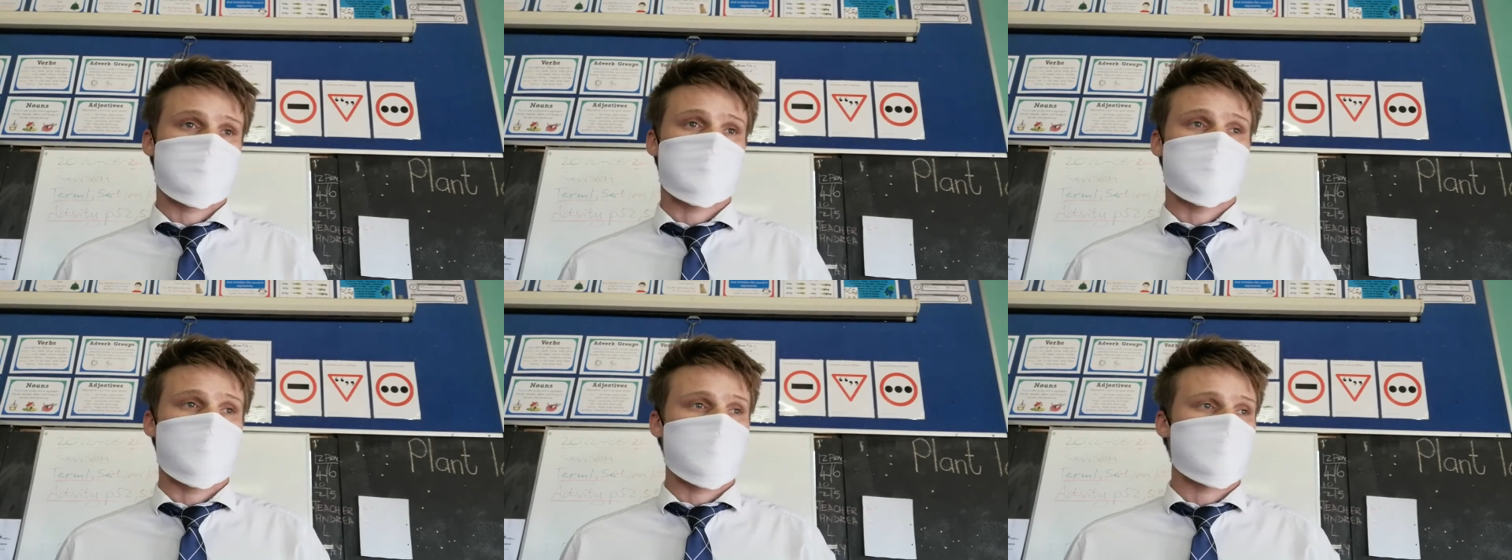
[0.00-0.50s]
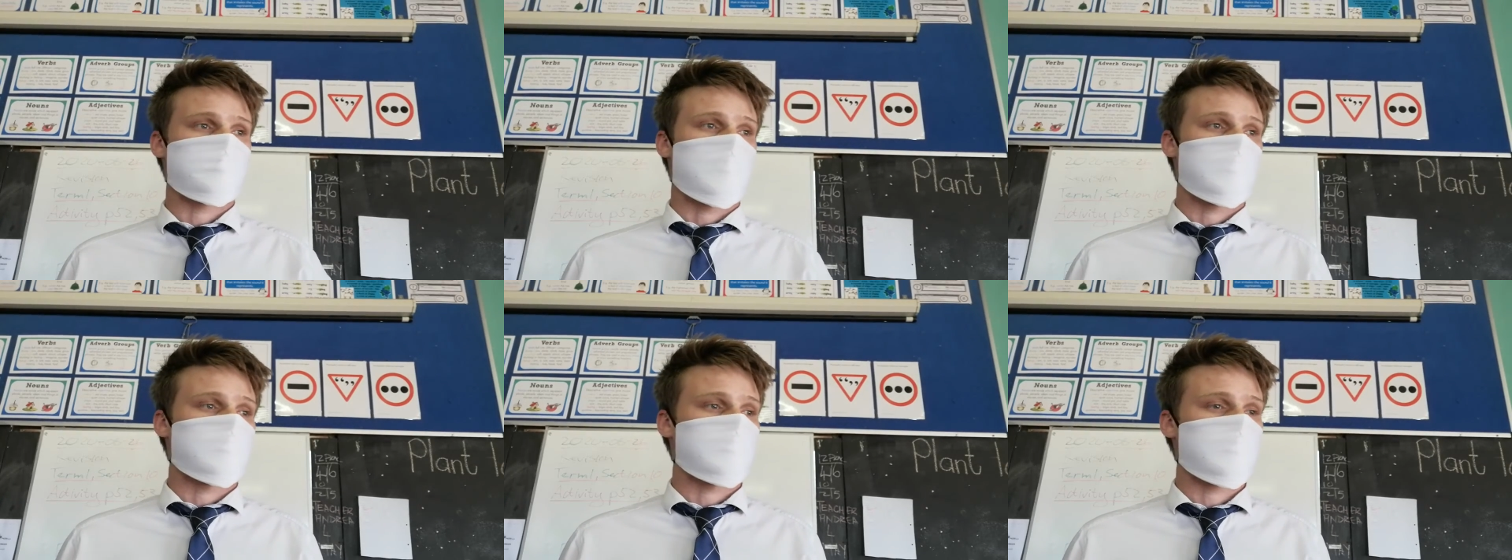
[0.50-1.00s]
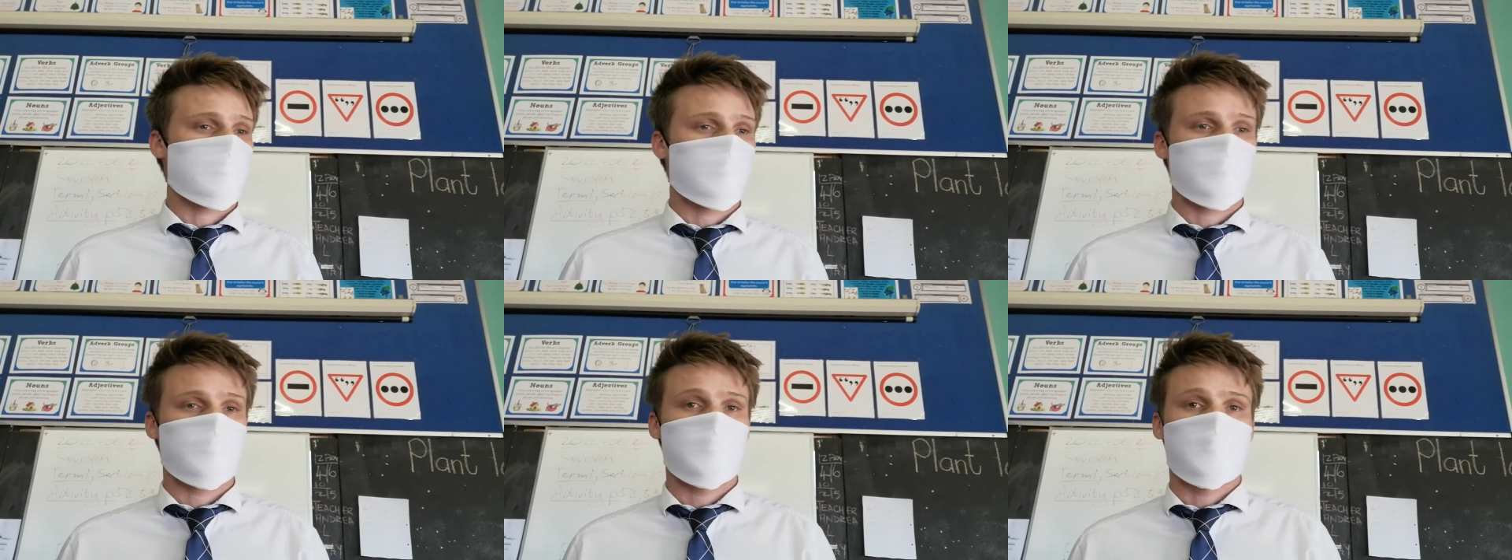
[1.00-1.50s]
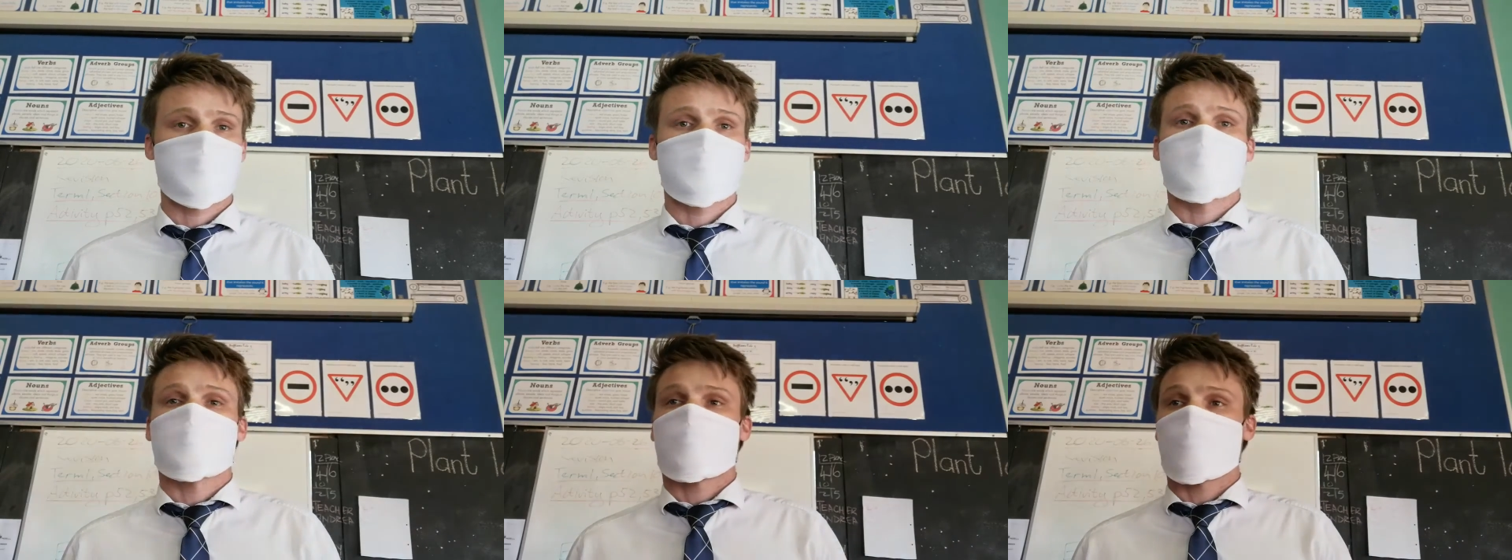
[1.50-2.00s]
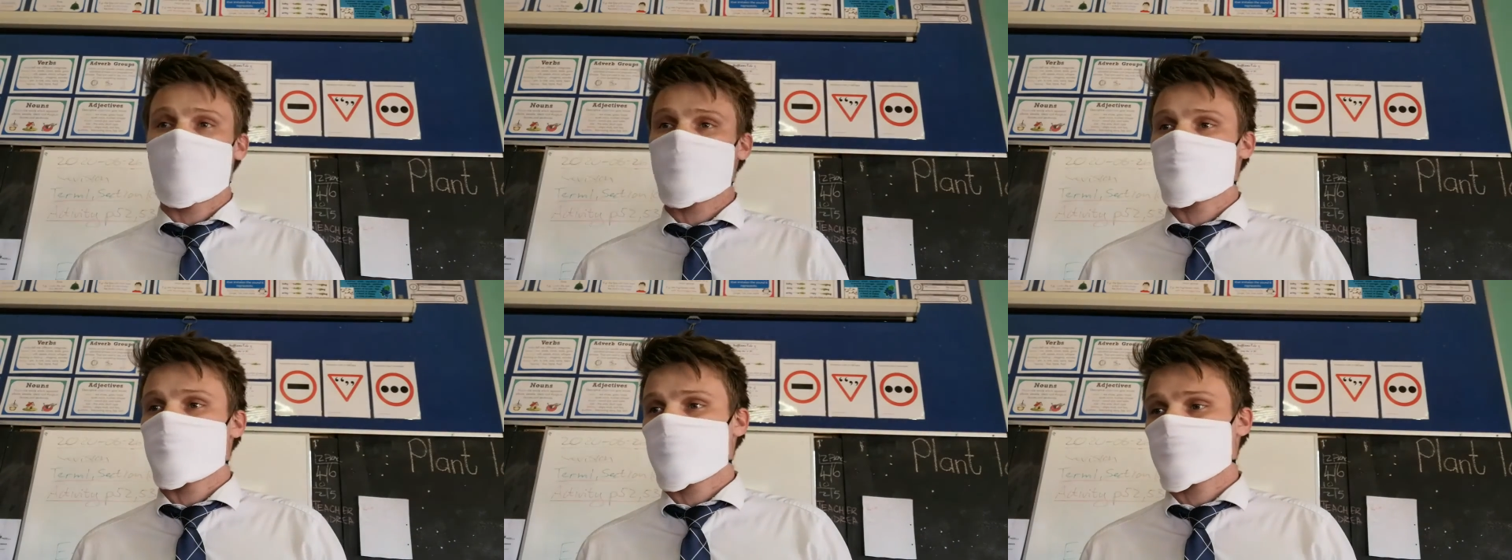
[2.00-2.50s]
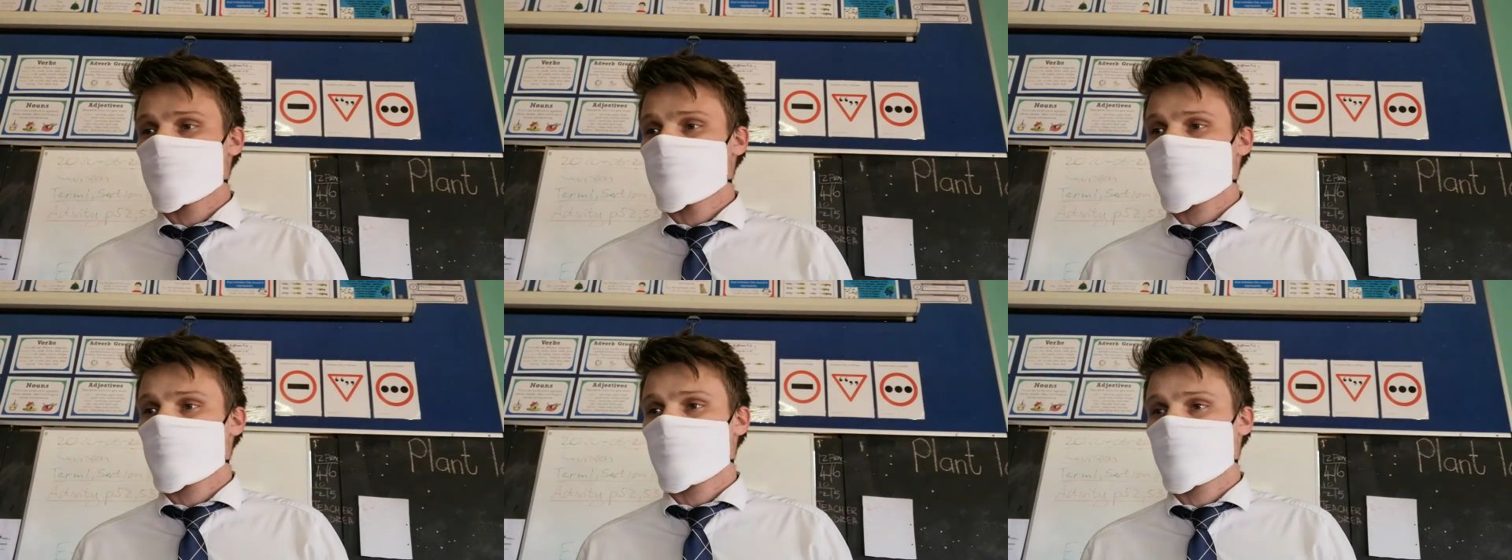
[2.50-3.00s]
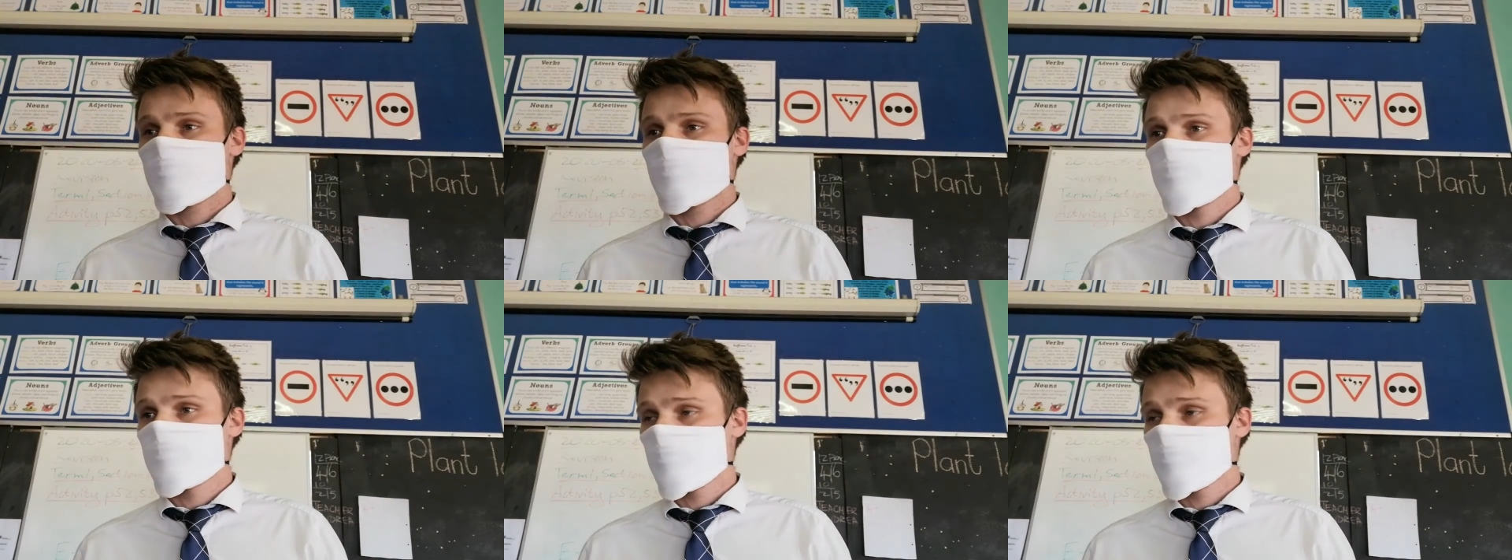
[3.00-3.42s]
So where the bones are, where the muscles are,